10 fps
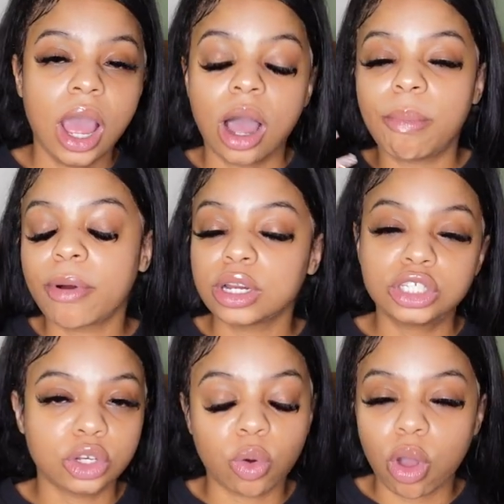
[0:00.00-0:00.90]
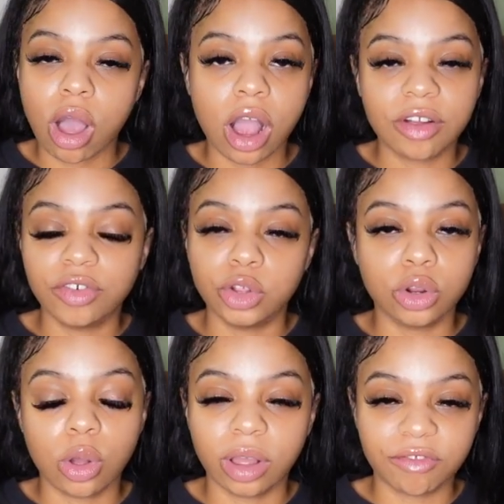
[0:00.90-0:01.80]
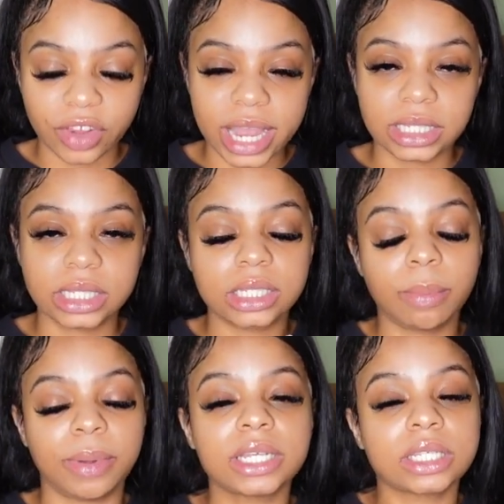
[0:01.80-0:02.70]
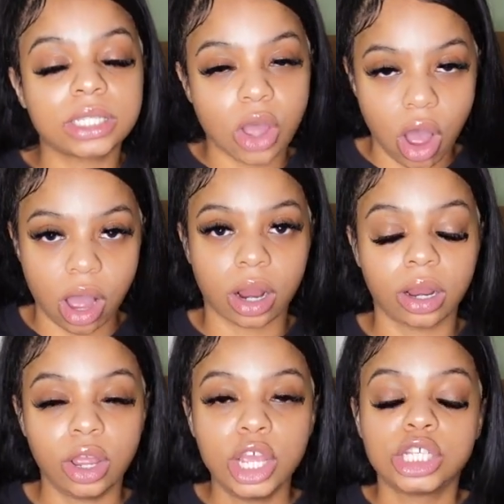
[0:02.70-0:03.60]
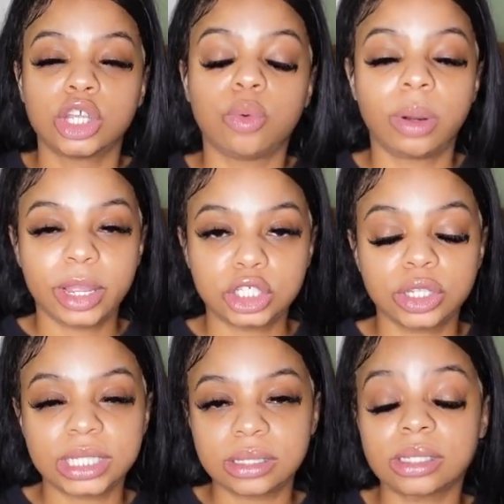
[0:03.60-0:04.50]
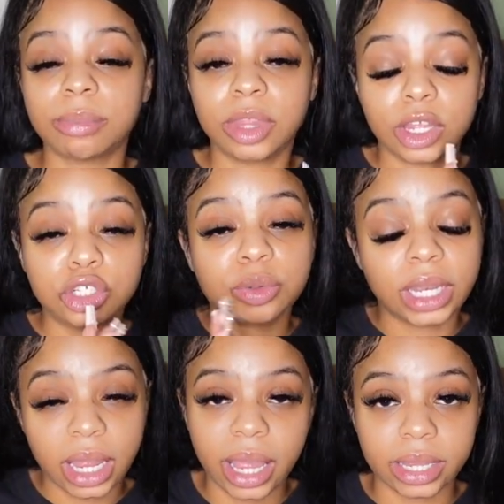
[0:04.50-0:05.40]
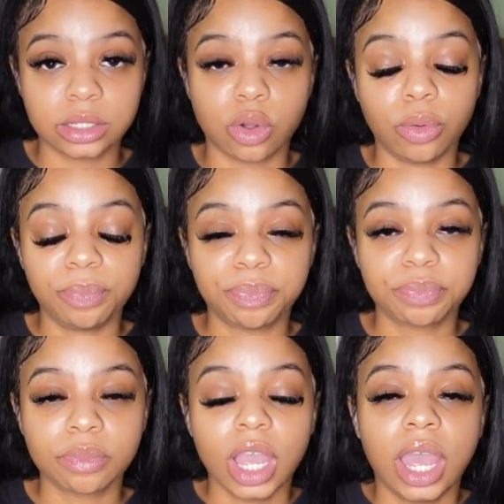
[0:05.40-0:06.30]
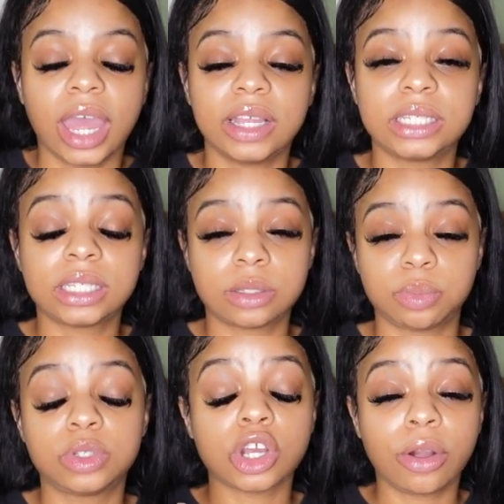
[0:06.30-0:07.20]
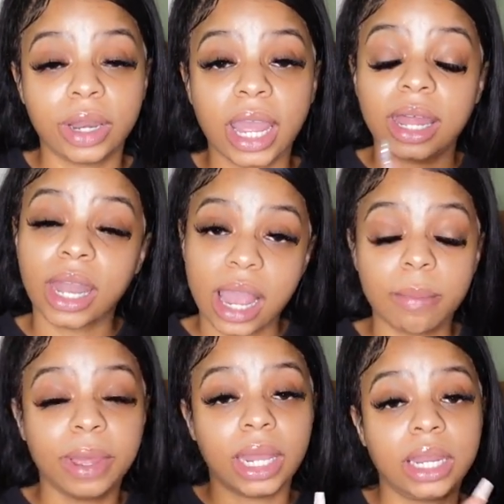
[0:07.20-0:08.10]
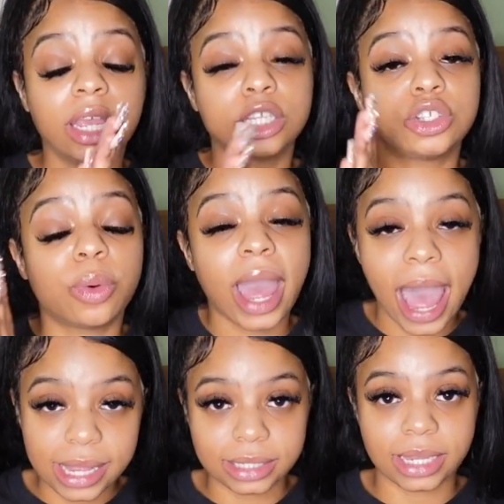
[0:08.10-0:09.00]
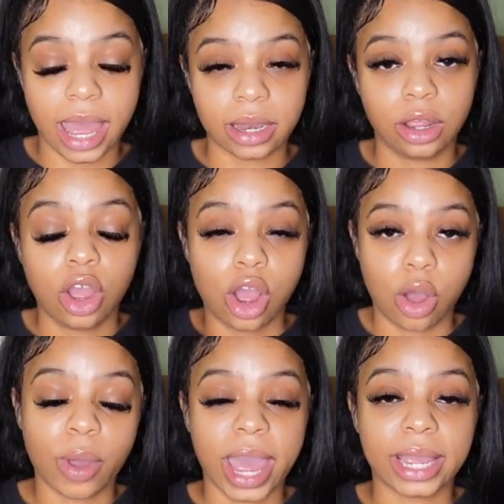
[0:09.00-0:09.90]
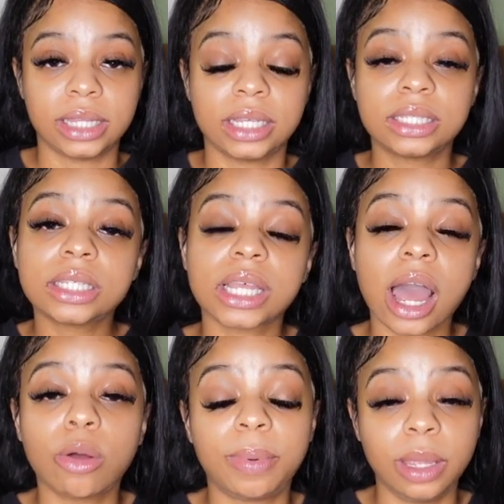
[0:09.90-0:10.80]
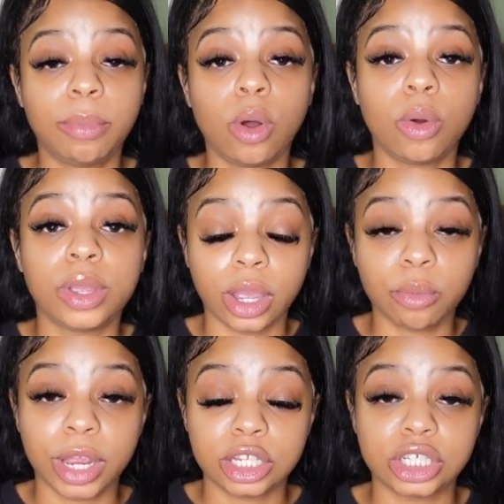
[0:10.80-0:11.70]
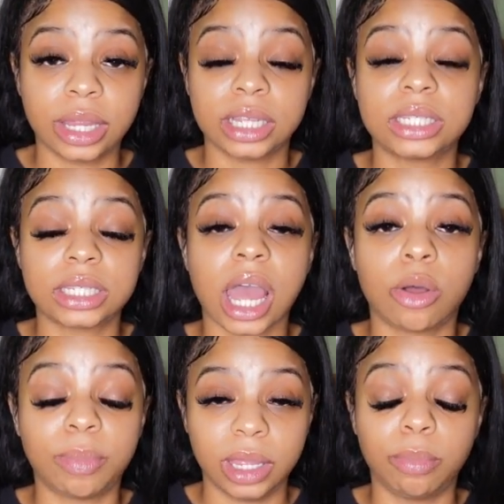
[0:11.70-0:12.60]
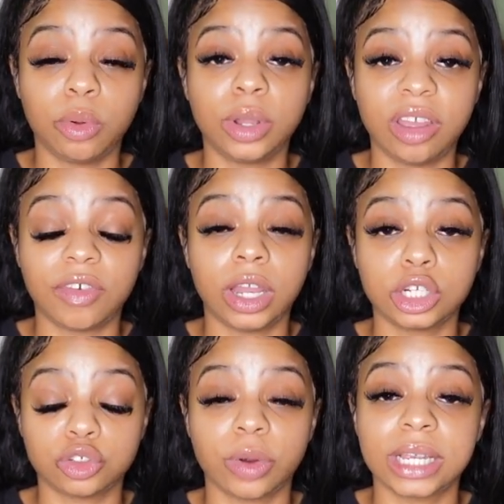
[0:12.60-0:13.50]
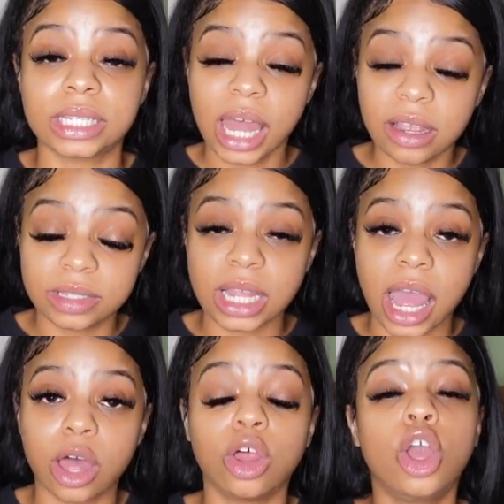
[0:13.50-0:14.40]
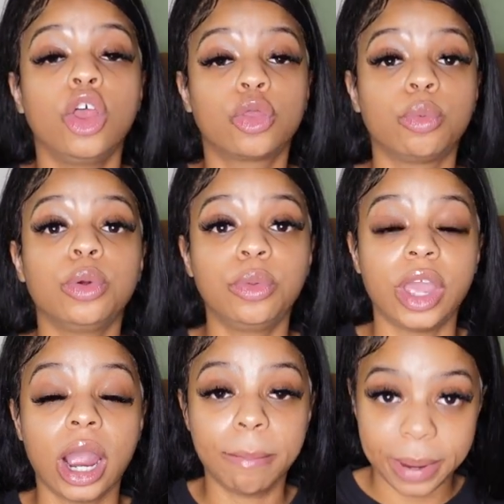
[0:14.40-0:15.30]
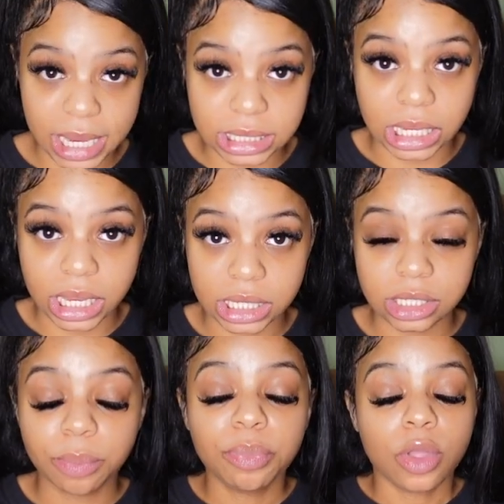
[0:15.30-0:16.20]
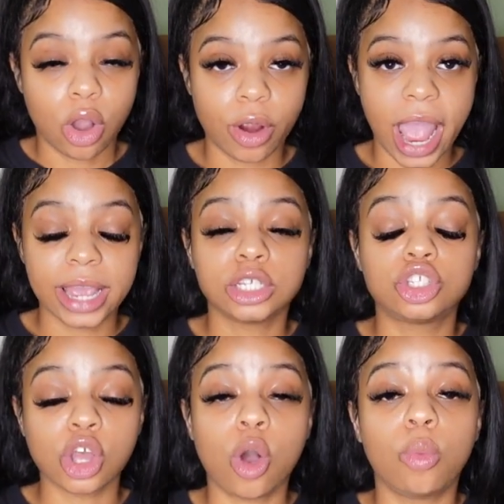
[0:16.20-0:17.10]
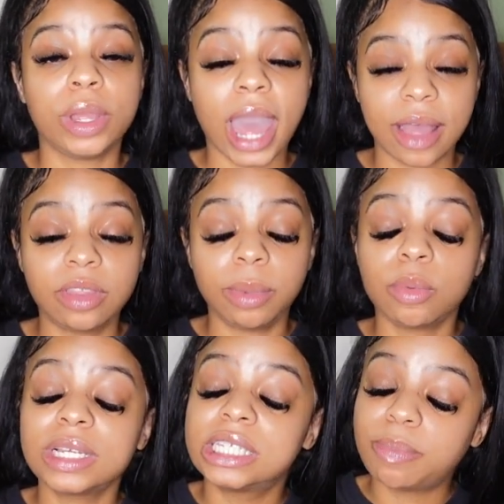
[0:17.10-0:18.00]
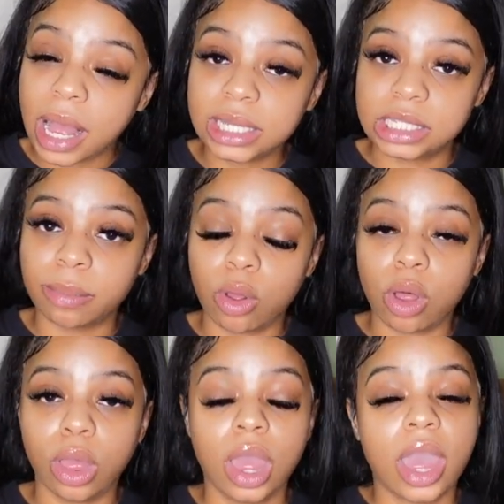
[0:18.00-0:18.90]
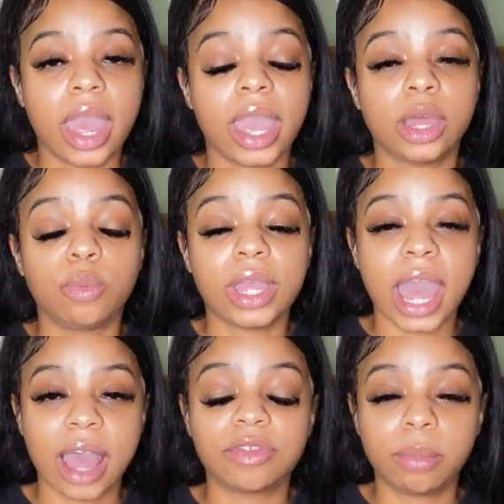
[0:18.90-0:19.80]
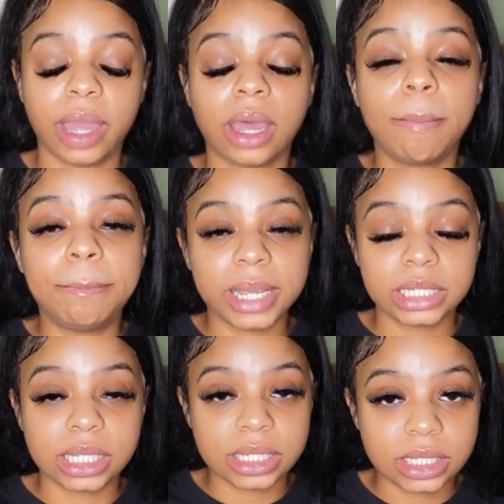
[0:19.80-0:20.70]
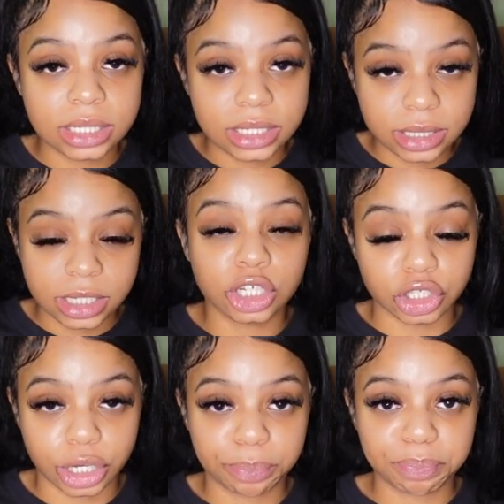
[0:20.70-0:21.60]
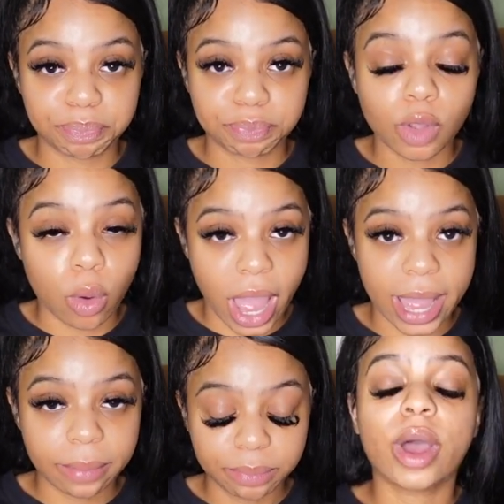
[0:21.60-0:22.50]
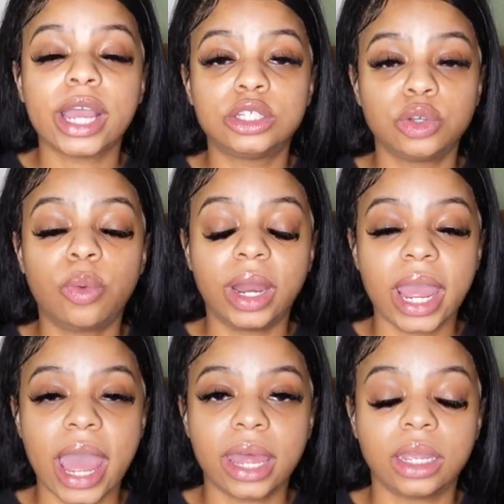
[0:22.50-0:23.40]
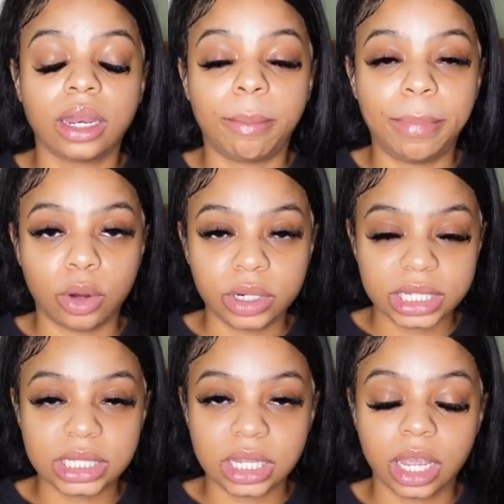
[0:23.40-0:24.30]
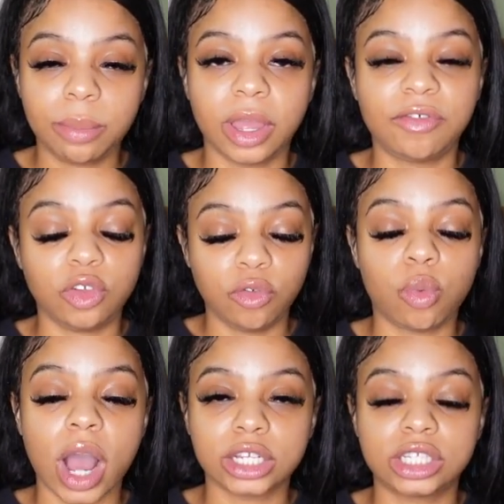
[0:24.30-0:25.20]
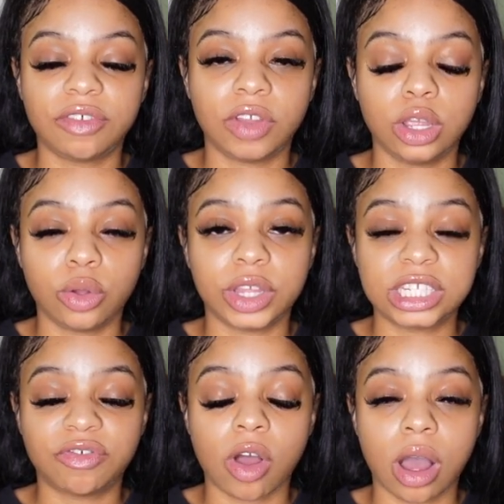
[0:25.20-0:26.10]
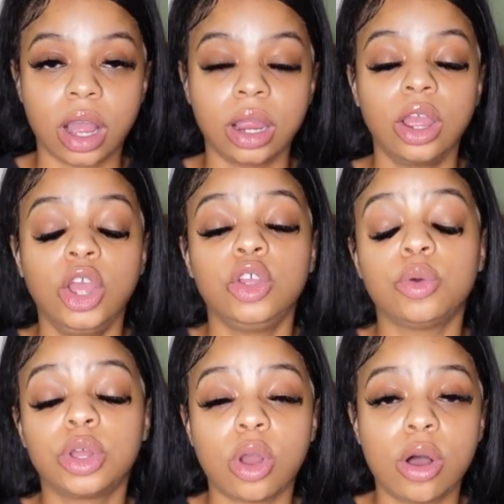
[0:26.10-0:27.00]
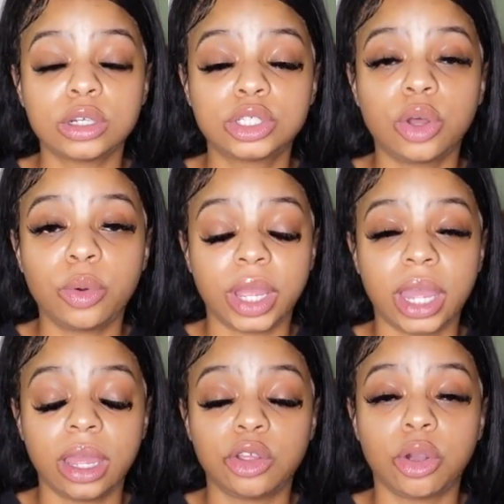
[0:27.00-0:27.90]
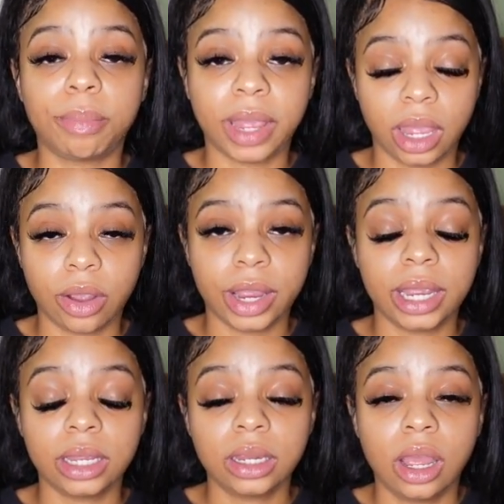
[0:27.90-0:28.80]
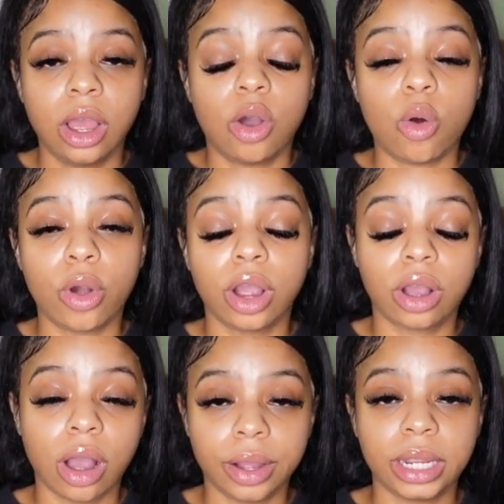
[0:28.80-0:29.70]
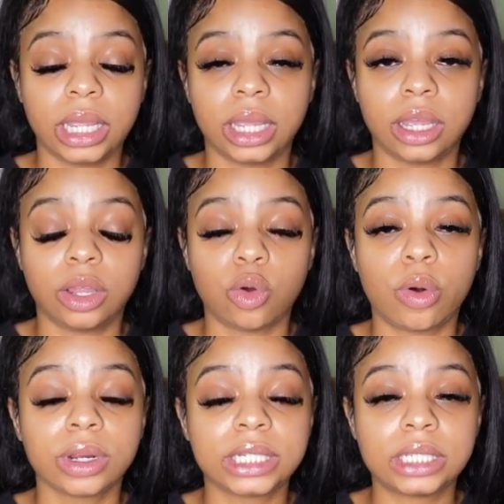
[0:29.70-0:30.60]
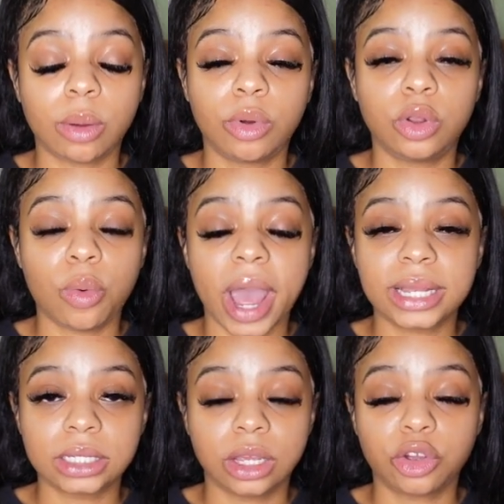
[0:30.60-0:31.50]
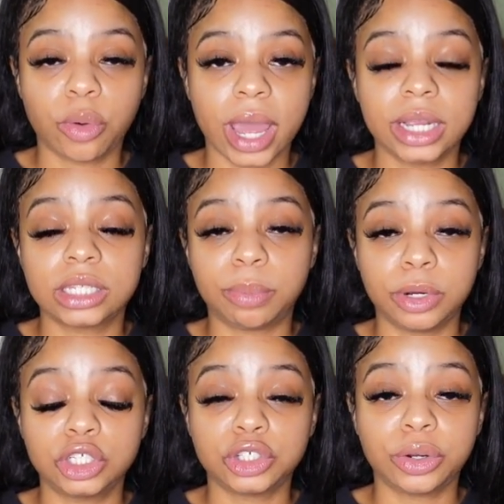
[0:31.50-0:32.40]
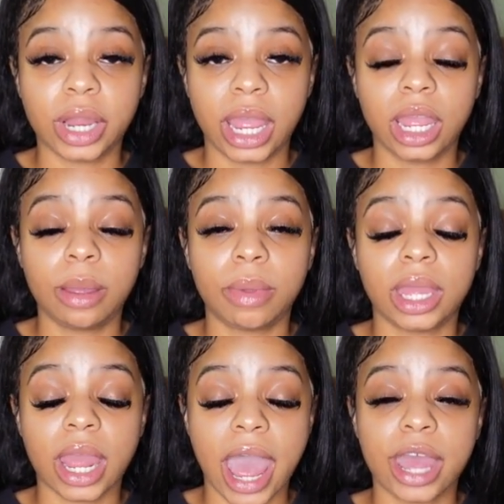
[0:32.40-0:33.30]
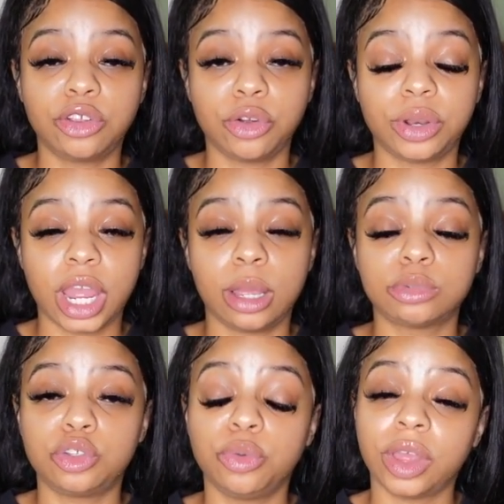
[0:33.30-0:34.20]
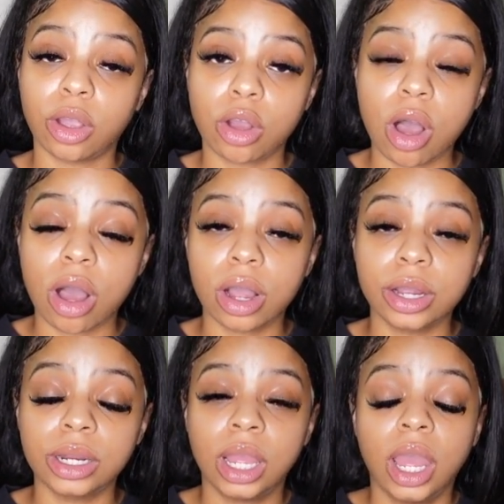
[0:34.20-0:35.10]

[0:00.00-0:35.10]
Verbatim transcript: a personal car for you to go and flex. This is a business car. So you wanna make sure this is something that you can handle, and this is turning a liability into an asset, okay? This is how people get rich, and this is how people live a luxurious lifestyle through their business, all right? So we have to be responsible, and we have to make a business decision. Okay, I do want to add in a bonus tip. If you've watched the video this far, you can also get your parent or a guardian or someone who has good credit to put your name and add your name to their card.